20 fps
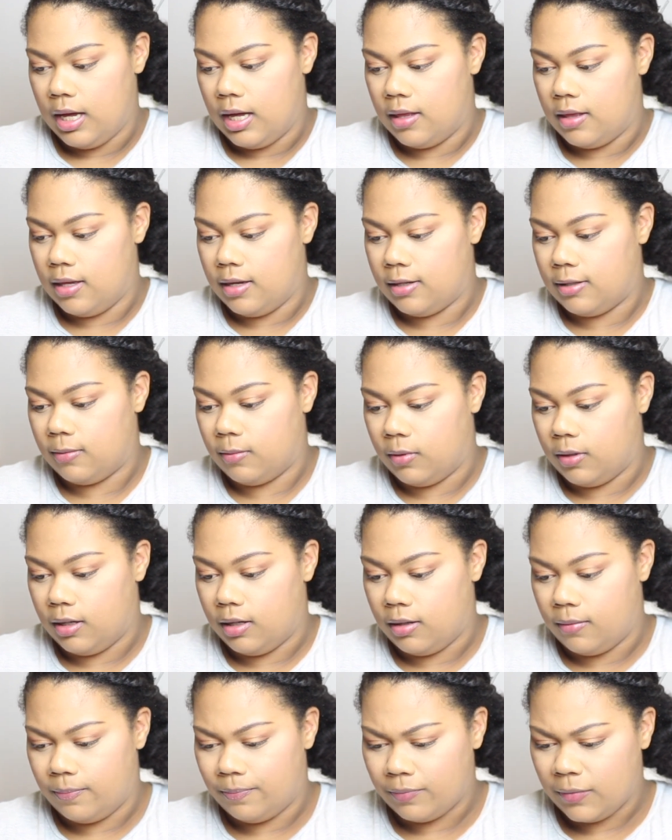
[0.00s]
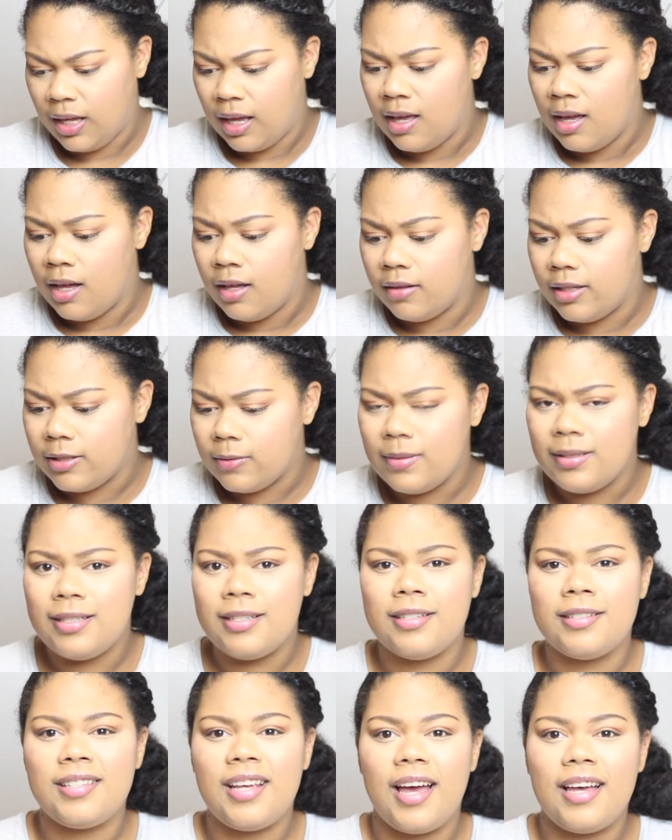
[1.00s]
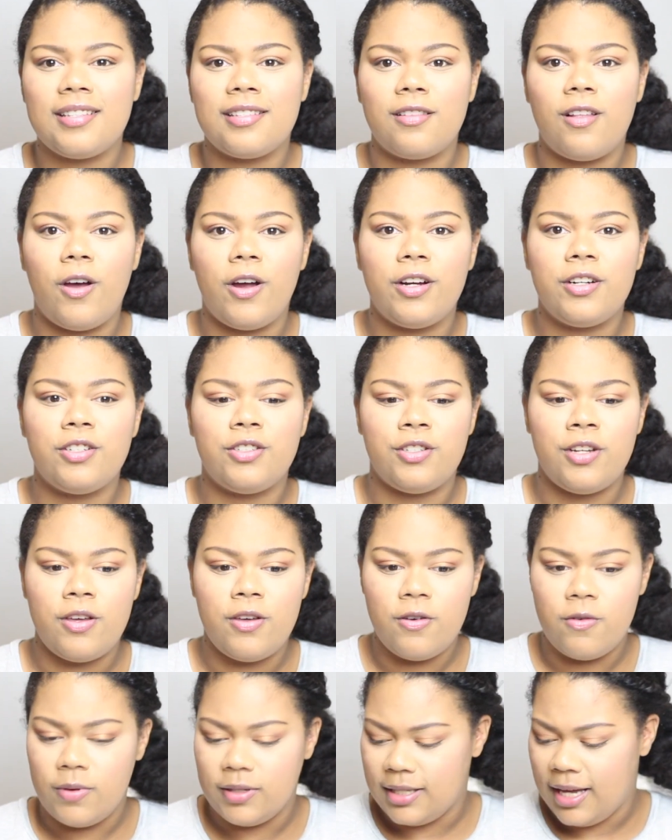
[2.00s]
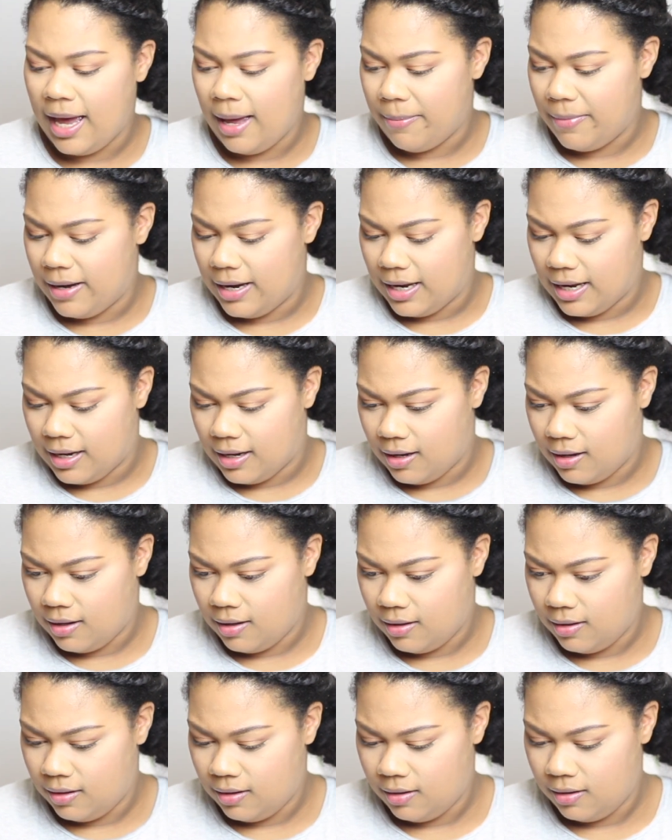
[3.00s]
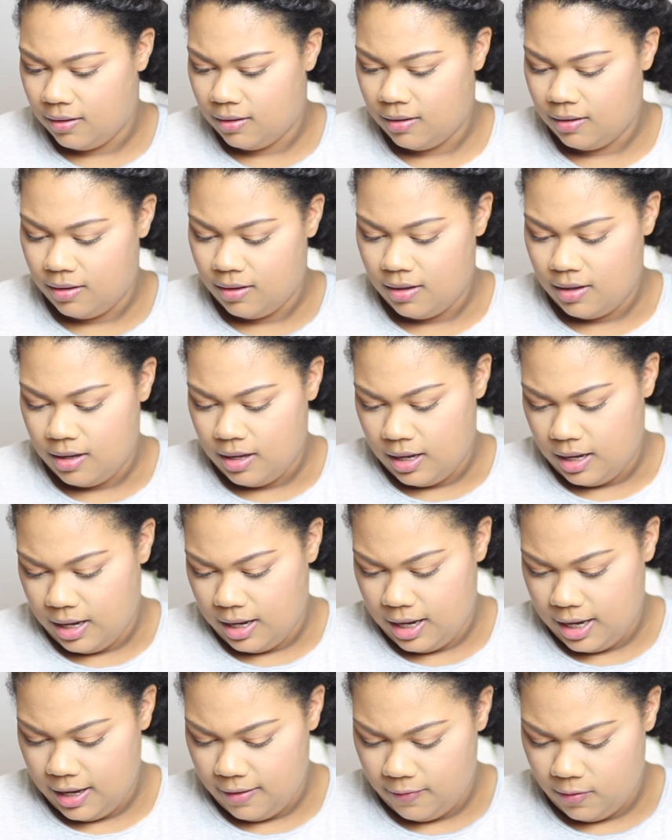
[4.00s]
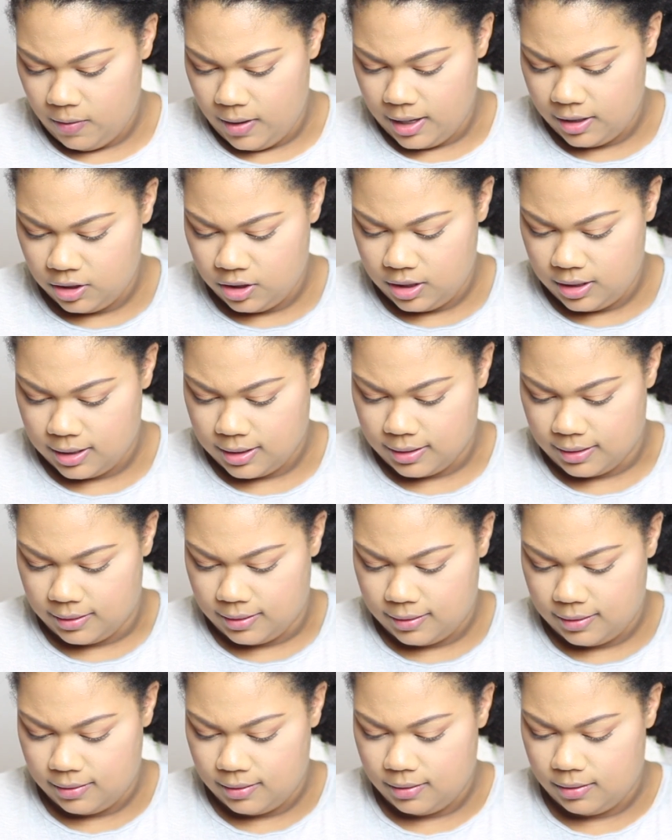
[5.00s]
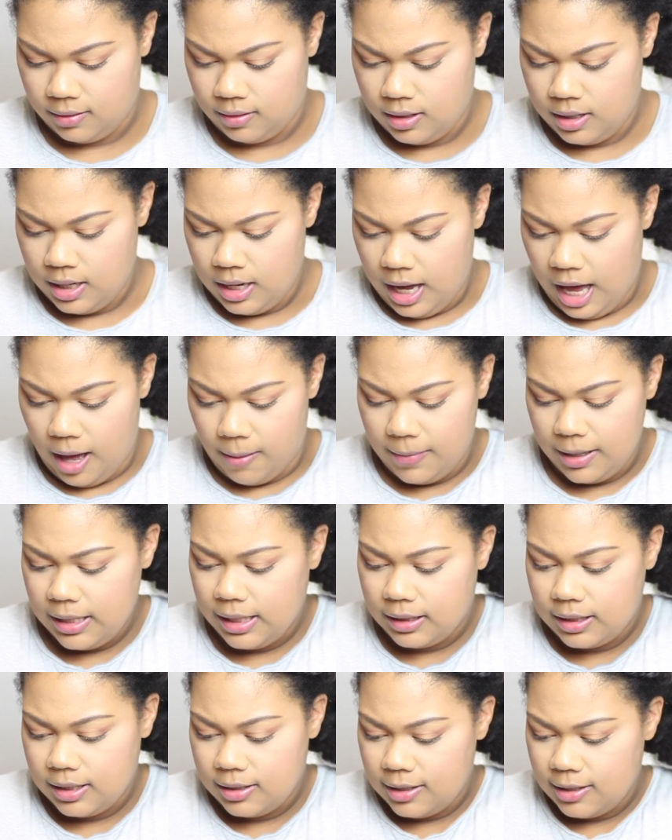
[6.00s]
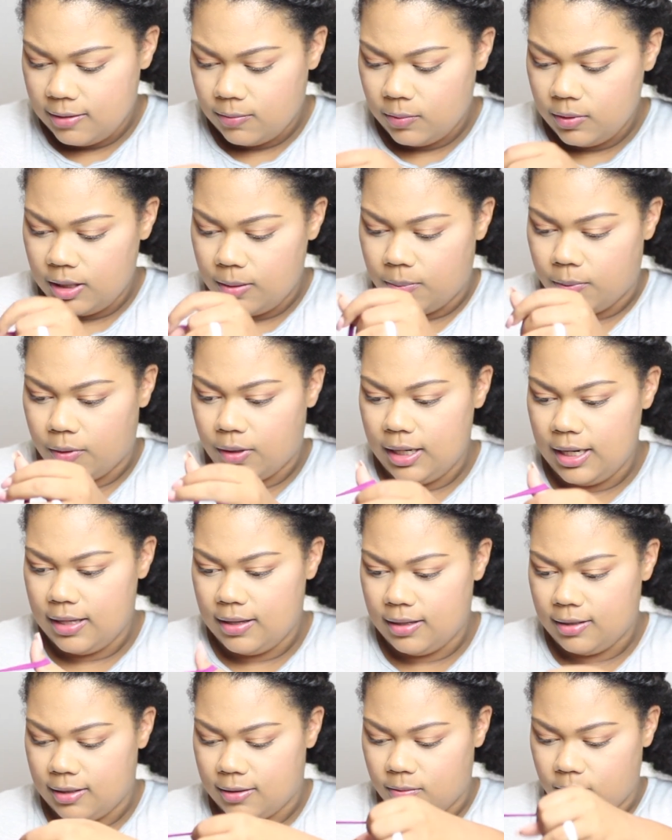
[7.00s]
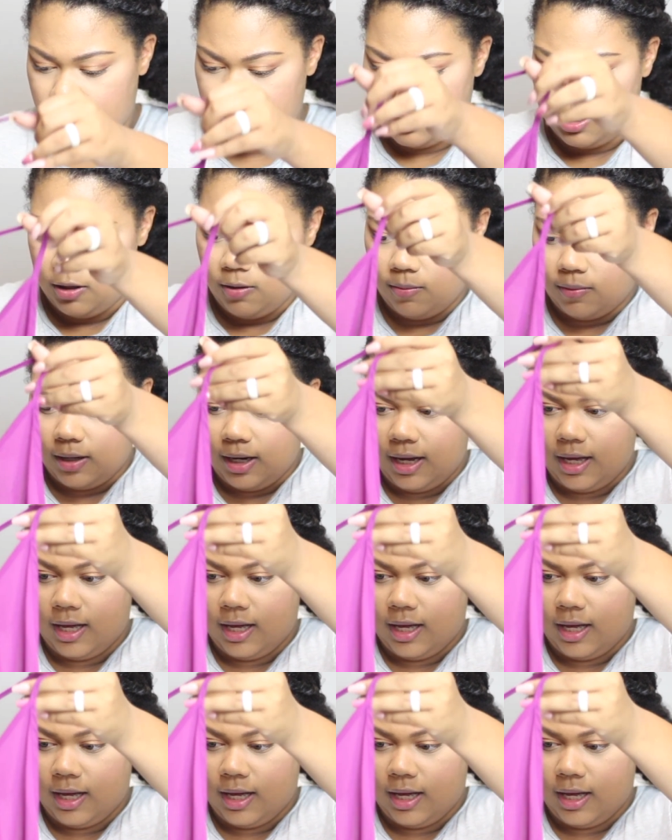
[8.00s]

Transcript: And this one's in a size large too, what's happening? I have questions. I mean, like, this is really pretty and this is really cute, but